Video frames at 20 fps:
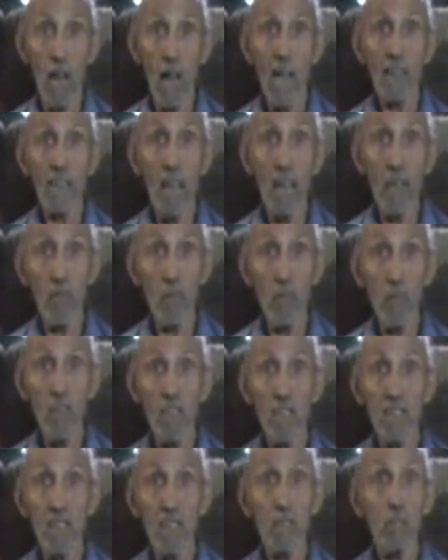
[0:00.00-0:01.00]
And that for
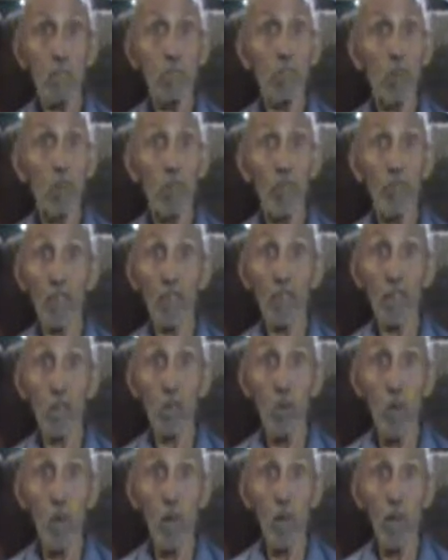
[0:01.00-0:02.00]
me sits perfectly
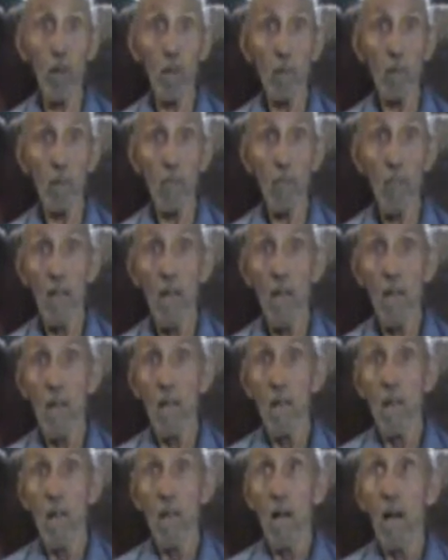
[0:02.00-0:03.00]
well.
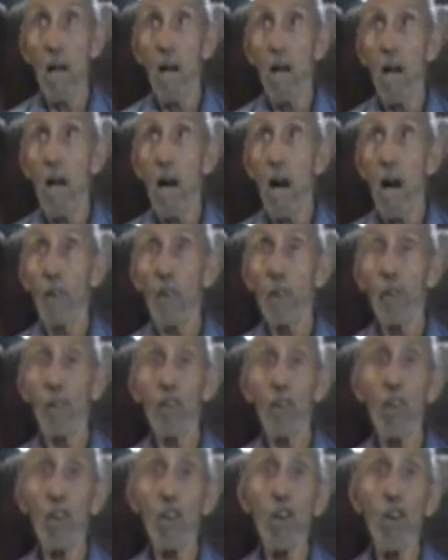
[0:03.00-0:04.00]
I
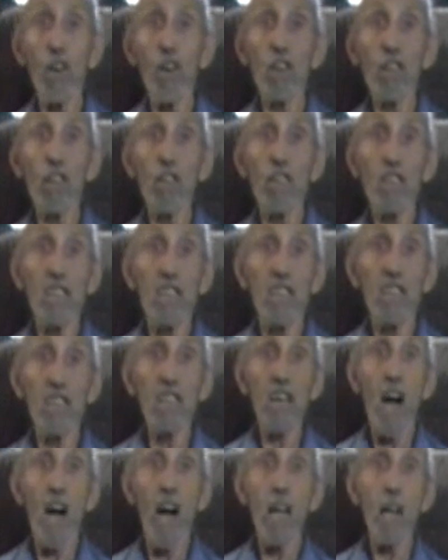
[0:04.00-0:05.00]
referred earlier to
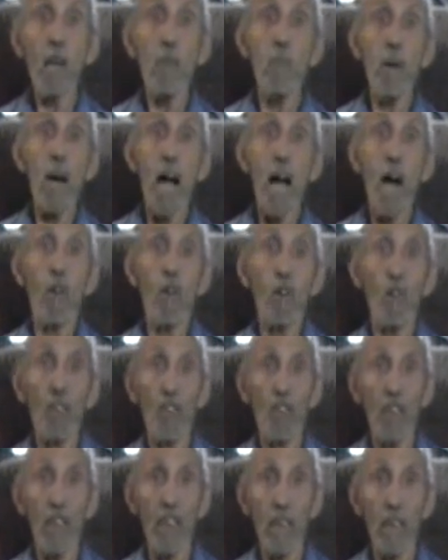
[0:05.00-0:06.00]
this higher power
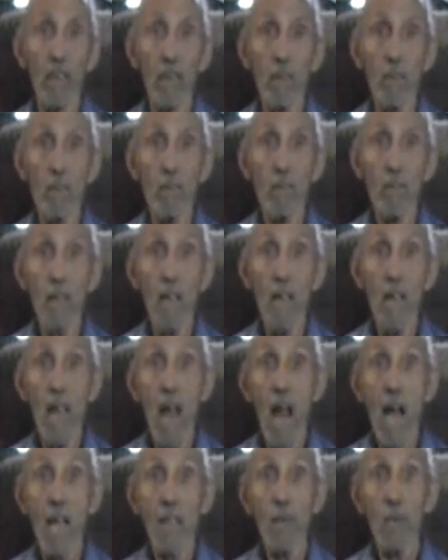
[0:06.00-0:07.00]
thing.
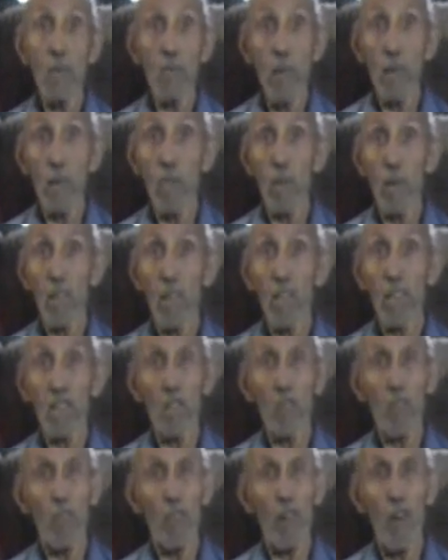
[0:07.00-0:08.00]
And the big book is
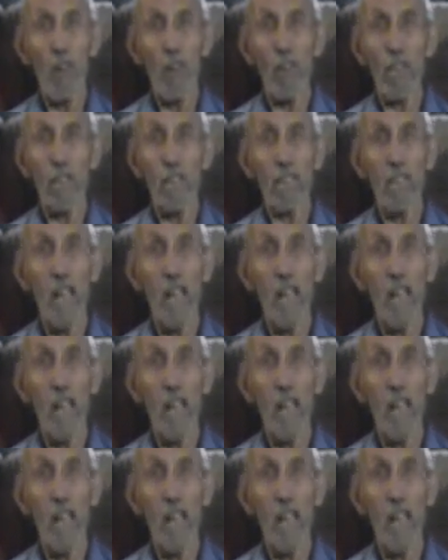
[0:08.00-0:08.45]
a very